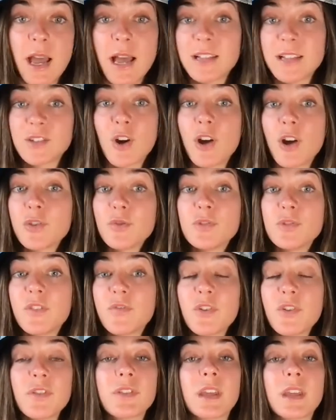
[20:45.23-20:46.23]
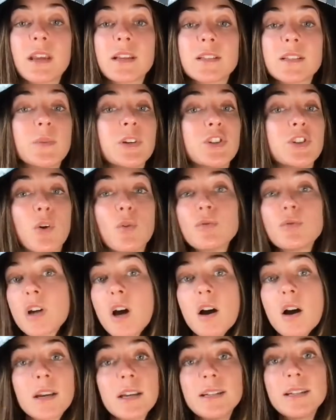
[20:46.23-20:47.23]
has gone through different things, and we don't
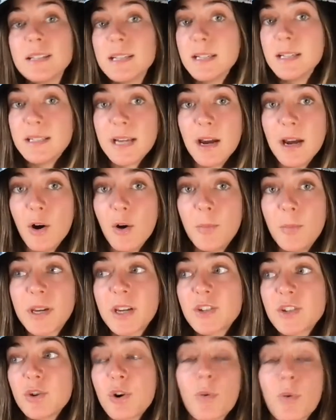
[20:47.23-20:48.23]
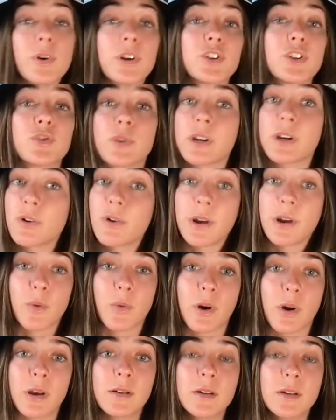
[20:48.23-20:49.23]
talk in detail because you don't want to trigger
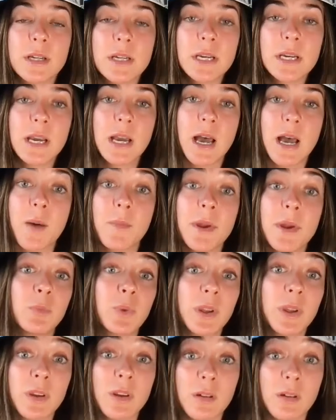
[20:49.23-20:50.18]
anyone. And